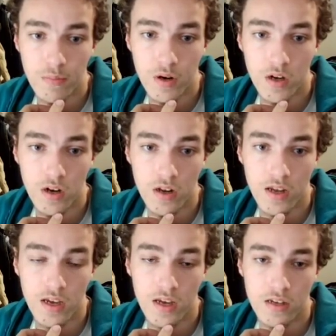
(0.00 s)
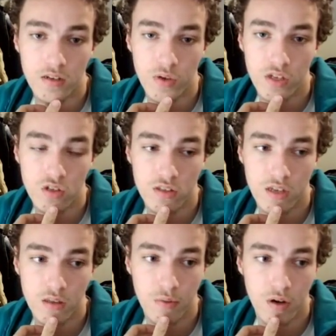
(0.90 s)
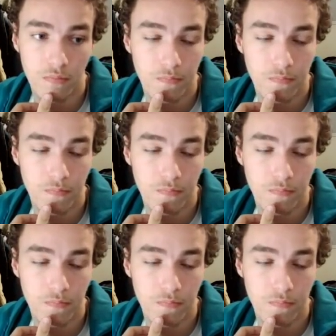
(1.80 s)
pawn, and we can just take the pawn.